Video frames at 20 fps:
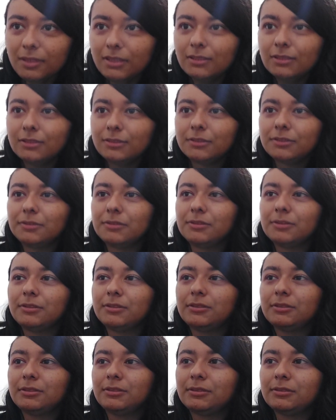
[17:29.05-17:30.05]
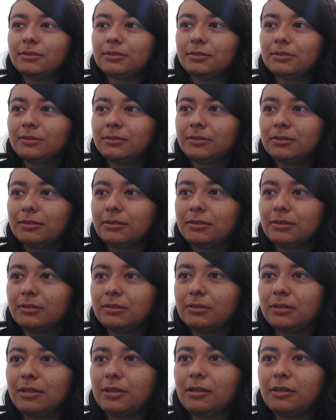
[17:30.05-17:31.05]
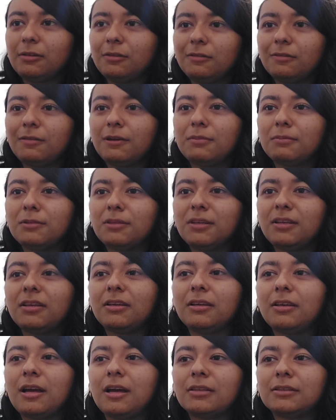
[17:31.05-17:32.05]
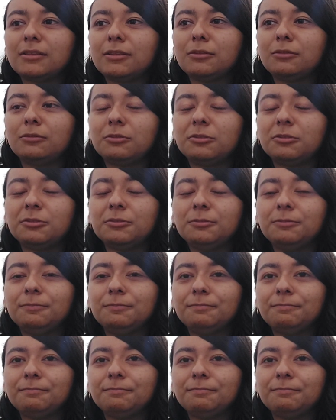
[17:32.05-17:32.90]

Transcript: he chose his the little family he has over